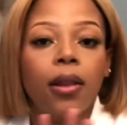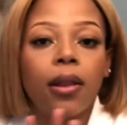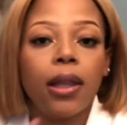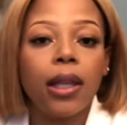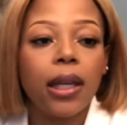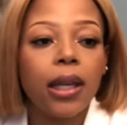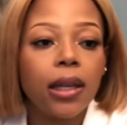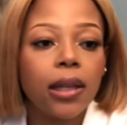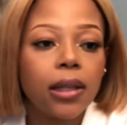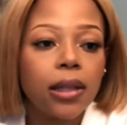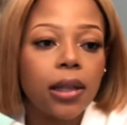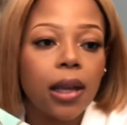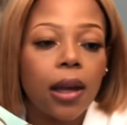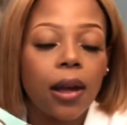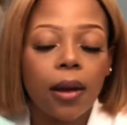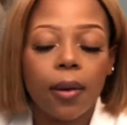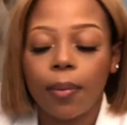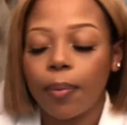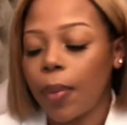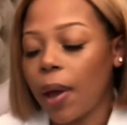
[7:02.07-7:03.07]
these
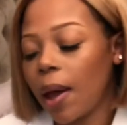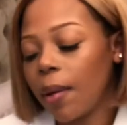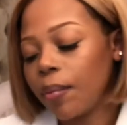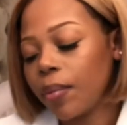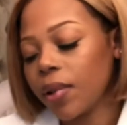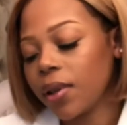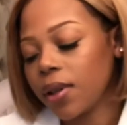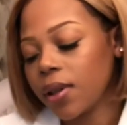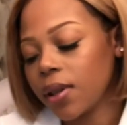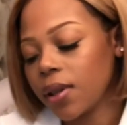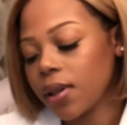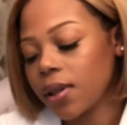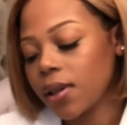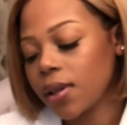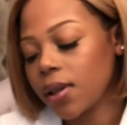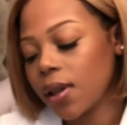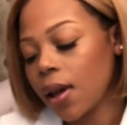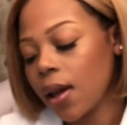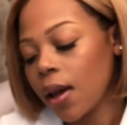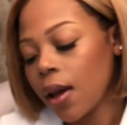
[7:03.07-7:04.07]

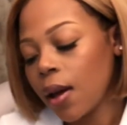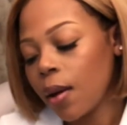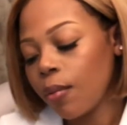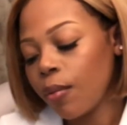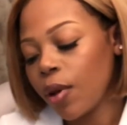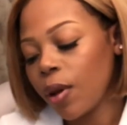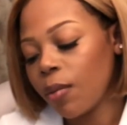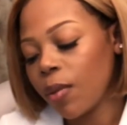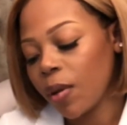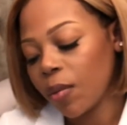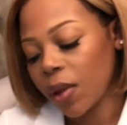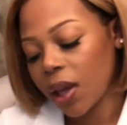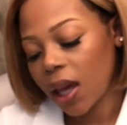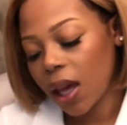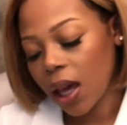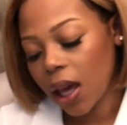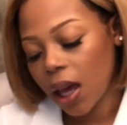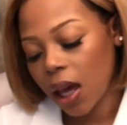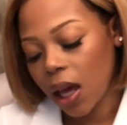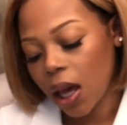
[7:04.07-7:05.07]
Pampers premium
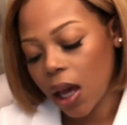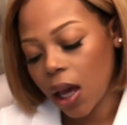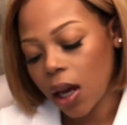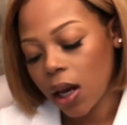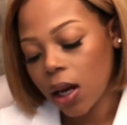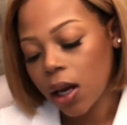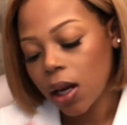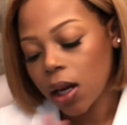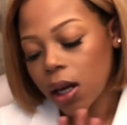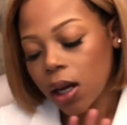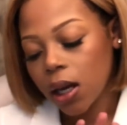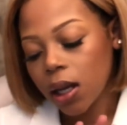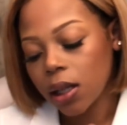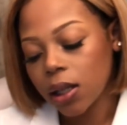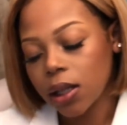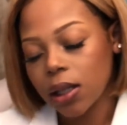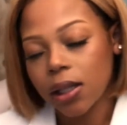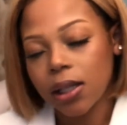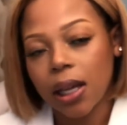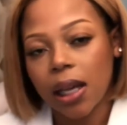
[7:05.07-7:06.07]
care
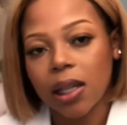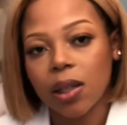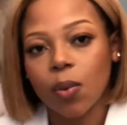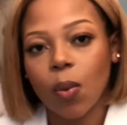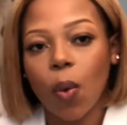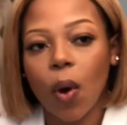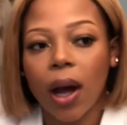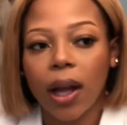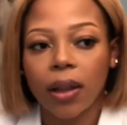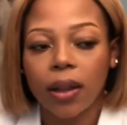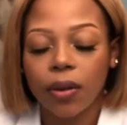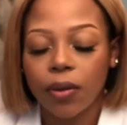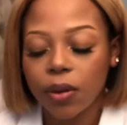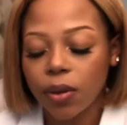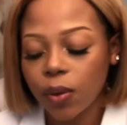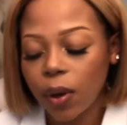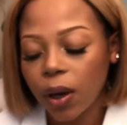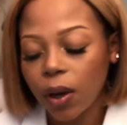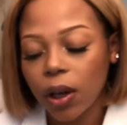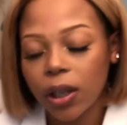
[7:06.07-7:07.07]
in size 1 the
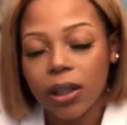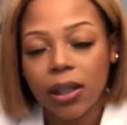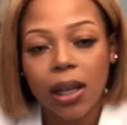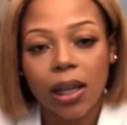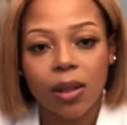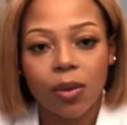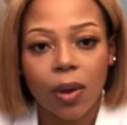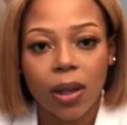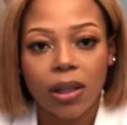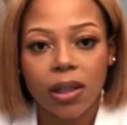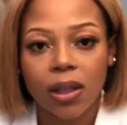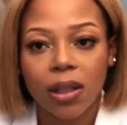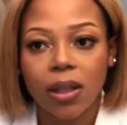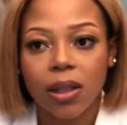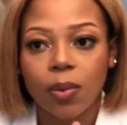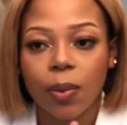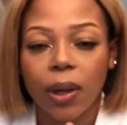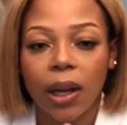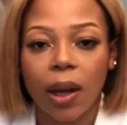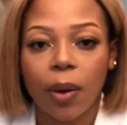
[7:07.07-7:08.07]
reason I got size 1 is
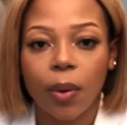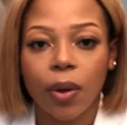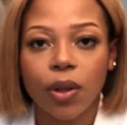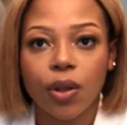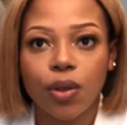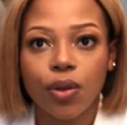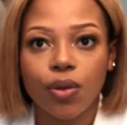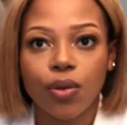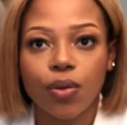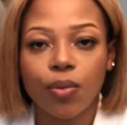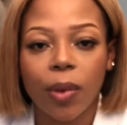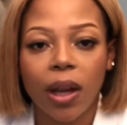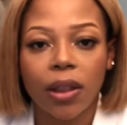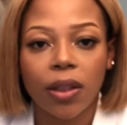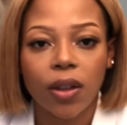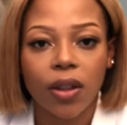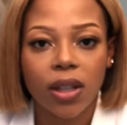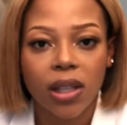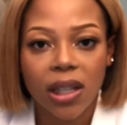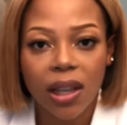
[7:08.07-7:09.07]
because when I went to my
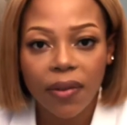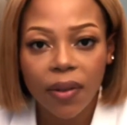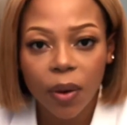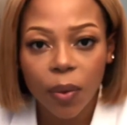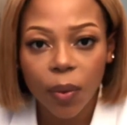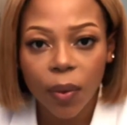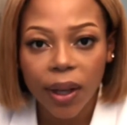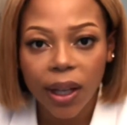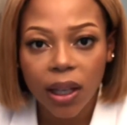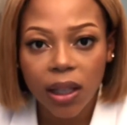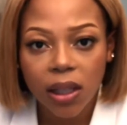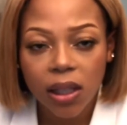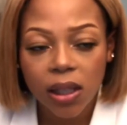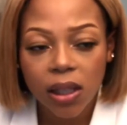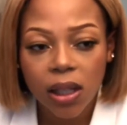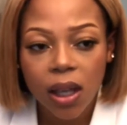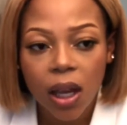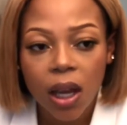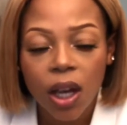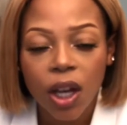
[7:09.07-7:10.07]
37
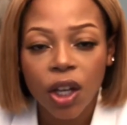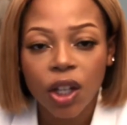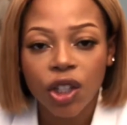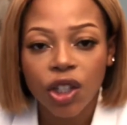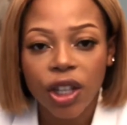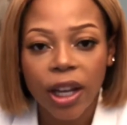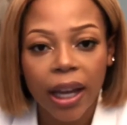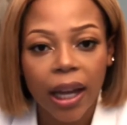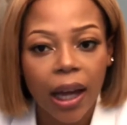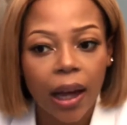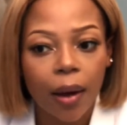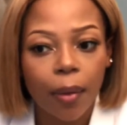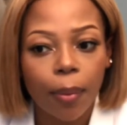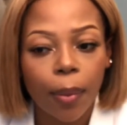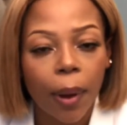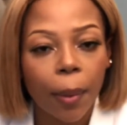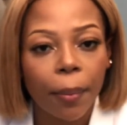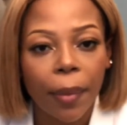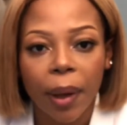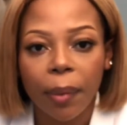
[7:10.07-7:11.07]
weeks checkup
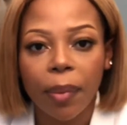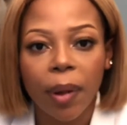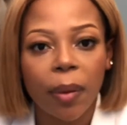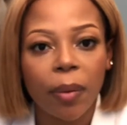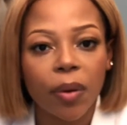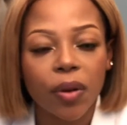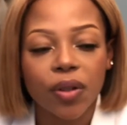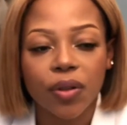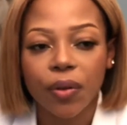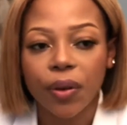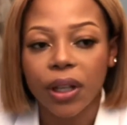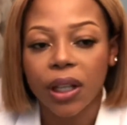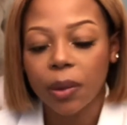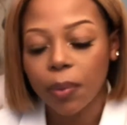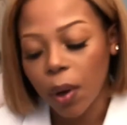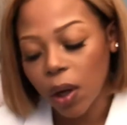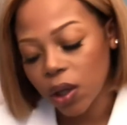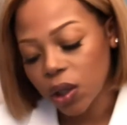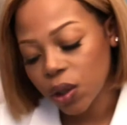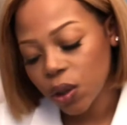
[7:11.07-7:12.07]
my baby was already
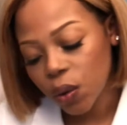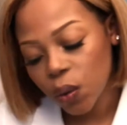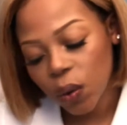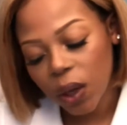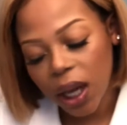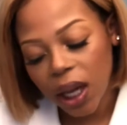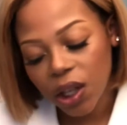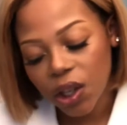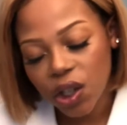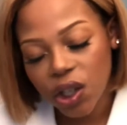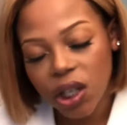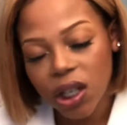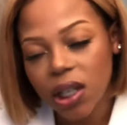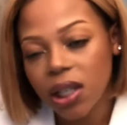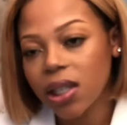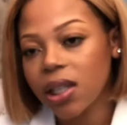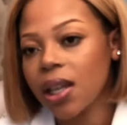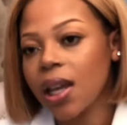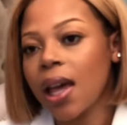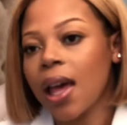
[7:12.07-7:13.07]
past 2
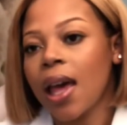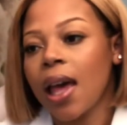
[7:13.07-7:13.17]
kgs